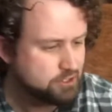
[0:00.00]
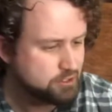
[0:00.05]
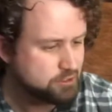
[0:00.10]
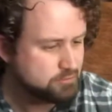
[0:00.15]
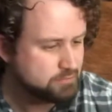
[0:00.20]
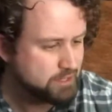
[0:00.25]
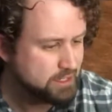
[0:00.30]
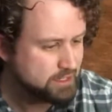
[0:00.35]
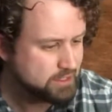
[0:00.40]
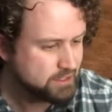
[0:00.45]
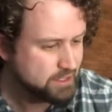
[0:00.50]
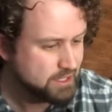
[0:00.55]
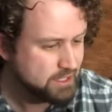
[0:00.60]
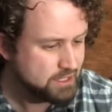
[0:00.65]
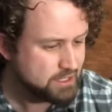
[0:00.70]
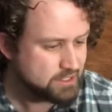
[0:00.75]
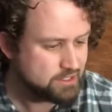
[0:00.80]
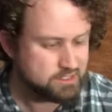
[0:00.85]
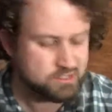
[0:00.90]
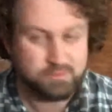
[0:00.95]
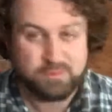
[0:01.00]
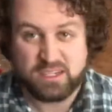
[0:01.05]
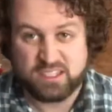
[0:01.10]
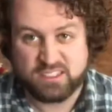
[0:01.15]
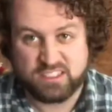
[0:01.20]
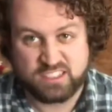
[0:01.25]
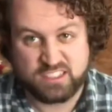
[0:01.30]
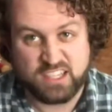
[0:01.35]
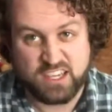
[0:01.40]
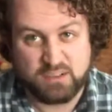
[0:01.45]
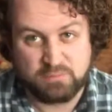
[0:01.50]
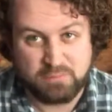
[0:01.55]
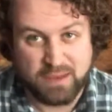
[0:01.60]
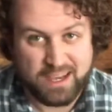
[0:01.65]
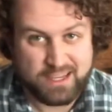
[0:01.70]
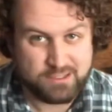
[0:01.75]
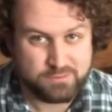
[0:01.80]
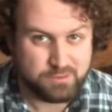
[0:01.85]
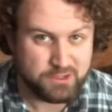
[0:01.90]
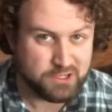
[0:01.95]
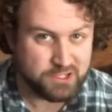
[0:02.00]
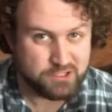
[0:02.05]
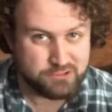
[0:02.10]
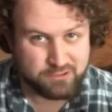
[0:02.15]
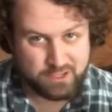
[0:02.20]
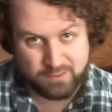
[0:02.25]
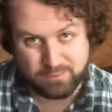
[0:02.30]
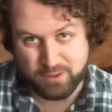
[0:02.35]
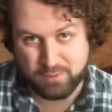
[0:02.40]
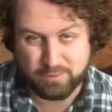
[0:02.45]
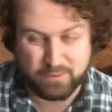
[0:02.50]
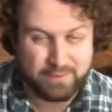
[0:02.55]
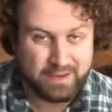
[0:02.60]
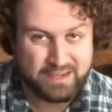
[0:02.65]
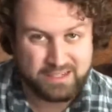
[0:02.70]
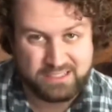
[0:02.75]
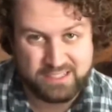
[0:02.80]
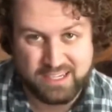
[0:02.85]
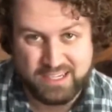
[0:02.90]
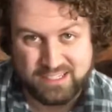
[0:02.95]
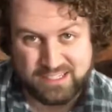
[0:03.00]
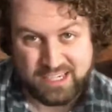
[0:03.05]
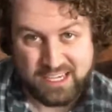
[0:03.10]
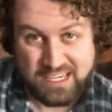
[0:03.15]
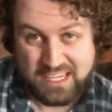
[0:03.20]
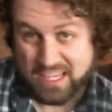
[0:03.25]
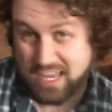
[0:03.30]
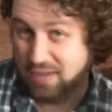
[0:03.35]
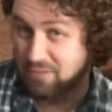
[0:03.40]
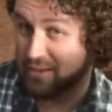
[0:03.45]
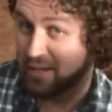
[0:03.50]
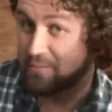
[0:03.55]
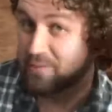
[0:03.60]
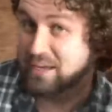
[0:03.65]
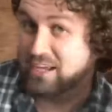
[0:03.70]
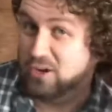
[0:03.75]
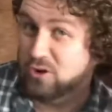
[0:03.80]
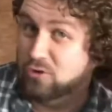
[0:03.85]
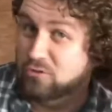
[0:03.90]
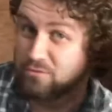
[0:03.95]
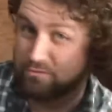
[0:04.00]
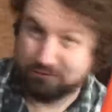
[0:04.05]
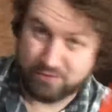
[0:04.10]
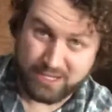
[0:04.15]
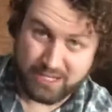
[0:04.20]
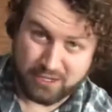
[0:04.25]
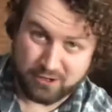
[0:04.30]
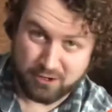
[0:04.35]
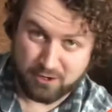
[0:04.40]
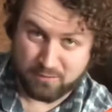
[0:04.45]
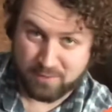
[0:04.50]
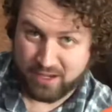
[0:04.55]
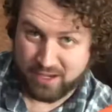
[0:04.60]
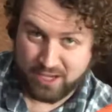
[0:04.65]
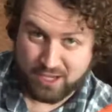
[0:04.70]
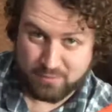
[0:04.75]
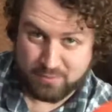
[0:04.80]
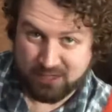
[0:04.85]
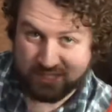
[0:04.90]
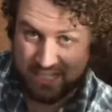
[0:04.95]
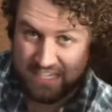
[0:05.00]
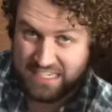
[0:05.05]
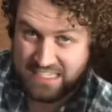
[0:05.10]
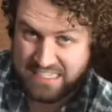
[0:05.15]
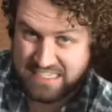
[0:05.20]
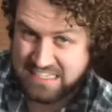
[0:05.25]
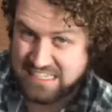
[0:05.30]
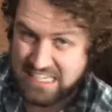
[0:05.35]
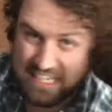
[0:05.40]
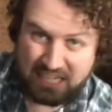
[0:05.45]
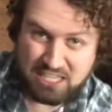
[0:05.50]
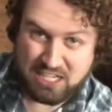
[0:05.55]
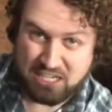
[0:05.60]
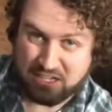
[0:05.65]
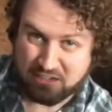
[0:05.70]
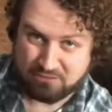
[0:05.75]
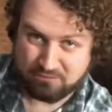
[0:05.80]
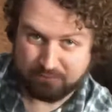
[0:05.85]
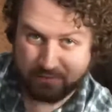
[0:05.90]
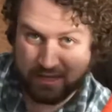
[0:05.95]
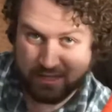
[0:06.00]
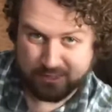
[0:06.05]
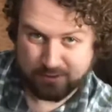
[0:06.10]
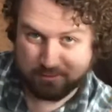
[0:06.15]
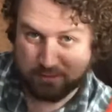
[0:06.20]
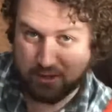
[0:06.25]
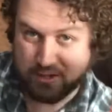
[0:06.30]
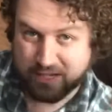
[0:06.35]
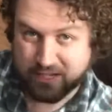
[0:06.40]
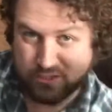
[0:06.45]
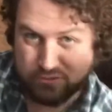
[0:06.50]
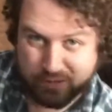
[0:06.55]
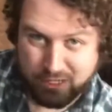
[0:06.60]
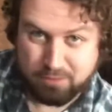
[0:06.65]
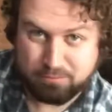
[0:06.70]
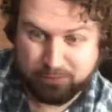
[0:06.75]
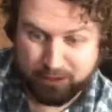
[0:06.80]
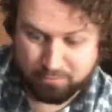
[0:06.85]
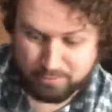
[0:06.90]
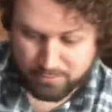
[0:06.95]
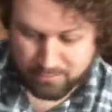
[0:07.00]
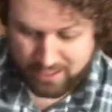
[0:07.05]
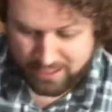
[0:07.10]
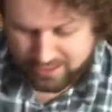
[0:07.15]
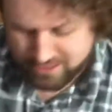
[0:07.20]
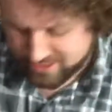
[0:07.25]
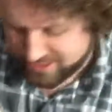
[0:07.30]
hardback, because it means it's not mass market trade paperback size. I'm going to make a whole video about how much I love mass market trade paperback